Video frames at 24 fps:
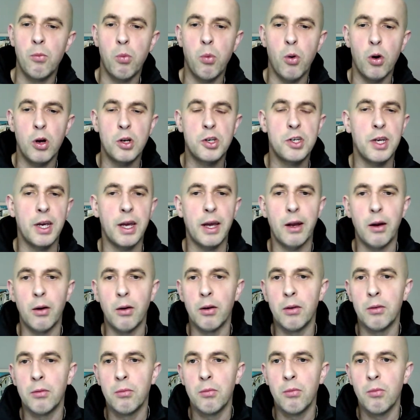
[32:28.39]

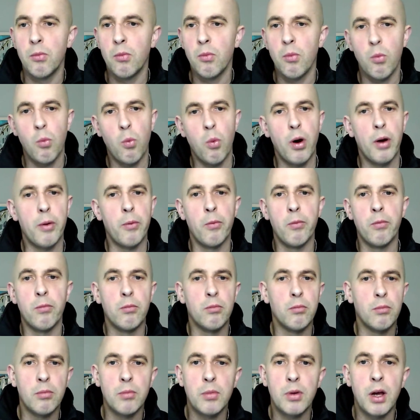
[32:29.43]
watching
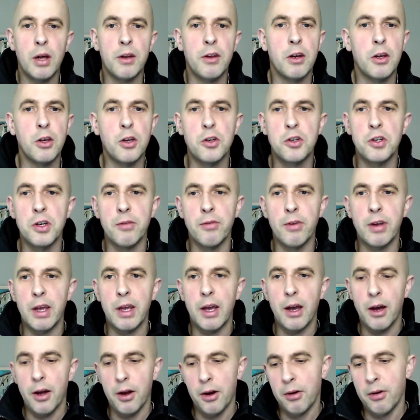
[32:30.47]
one, YouTube
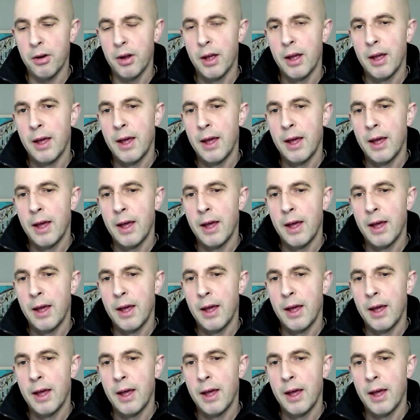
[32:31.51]
video,